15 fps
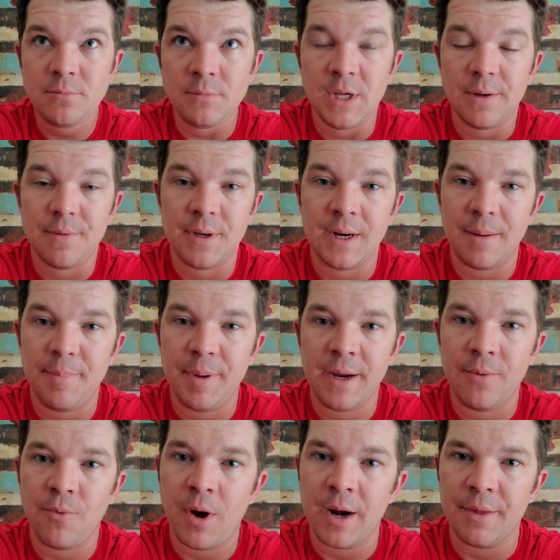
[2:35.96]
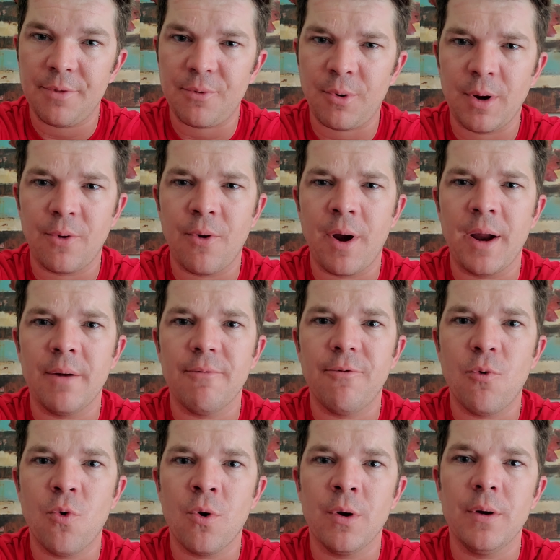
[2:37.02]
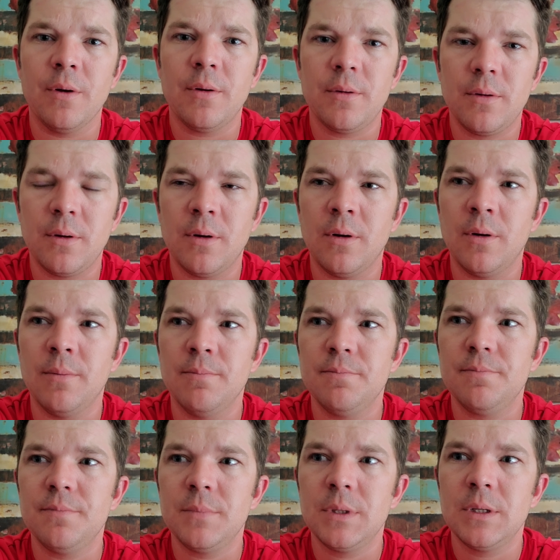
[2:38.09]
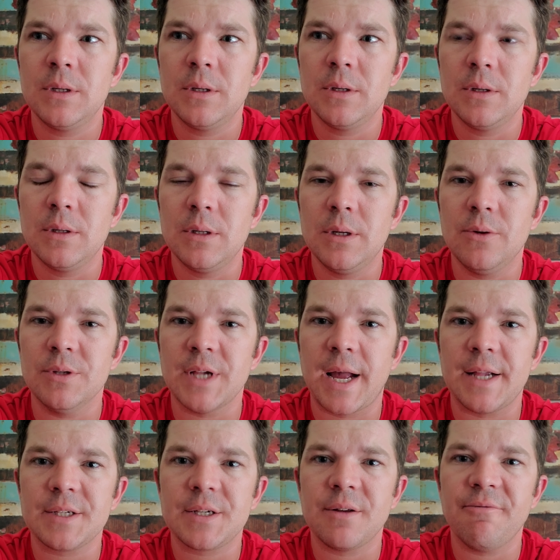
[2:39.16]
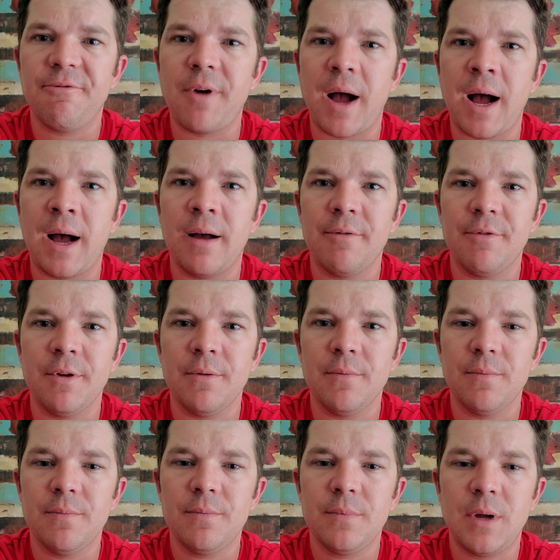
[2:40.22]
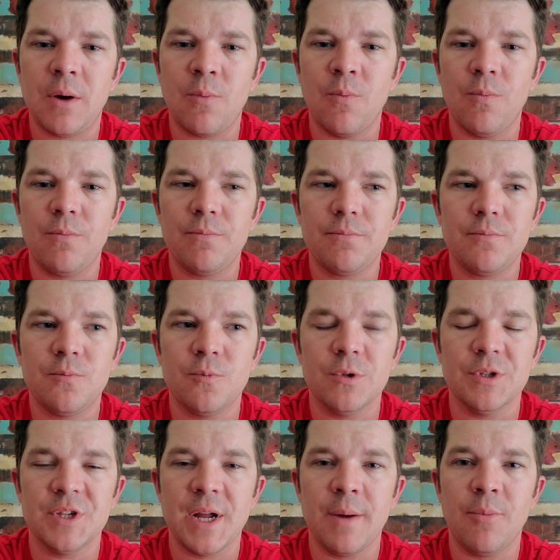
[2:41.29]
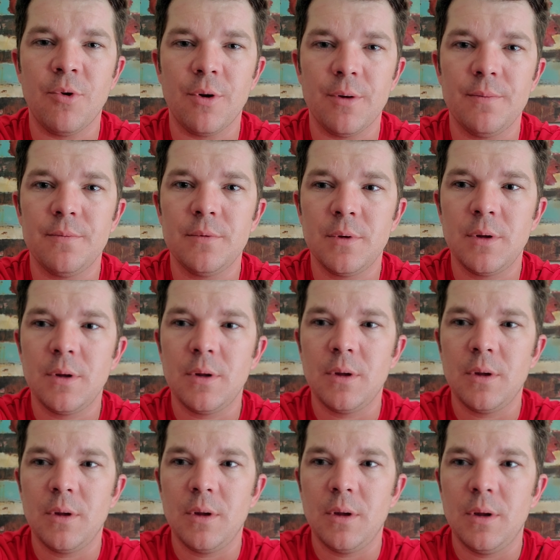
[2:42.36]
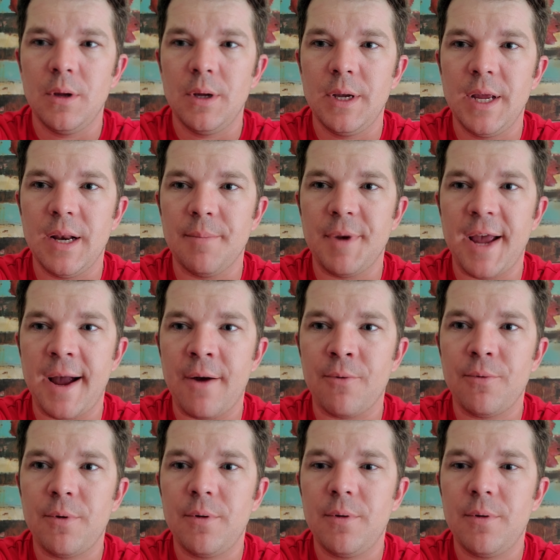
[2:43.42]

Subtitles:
I think I paid right at $3,000 for it. He was asking $5,000, and I was able to get him down.